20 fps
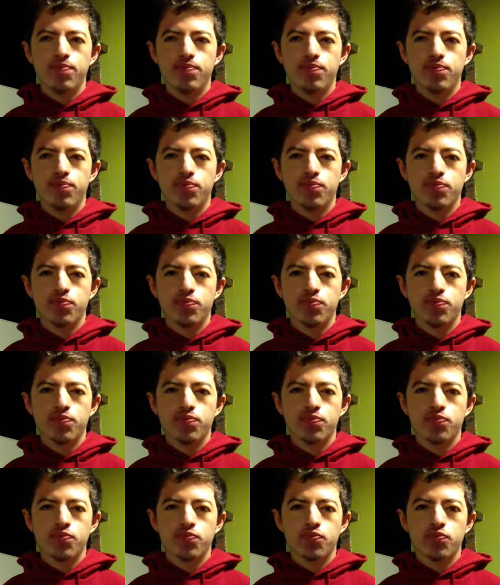
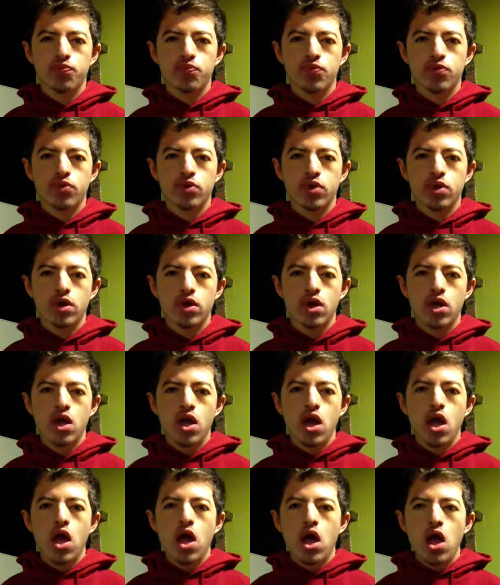
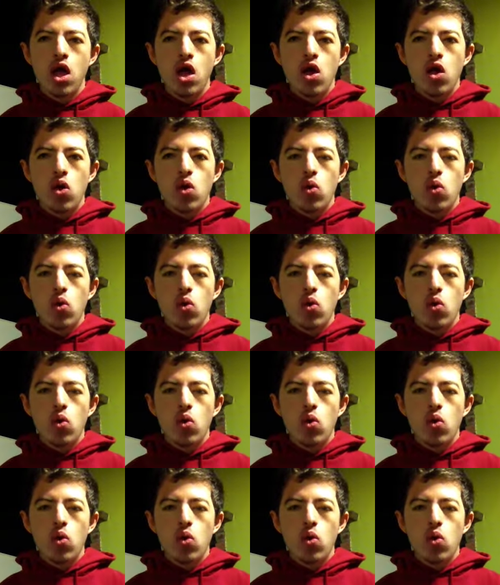Nobody speaks.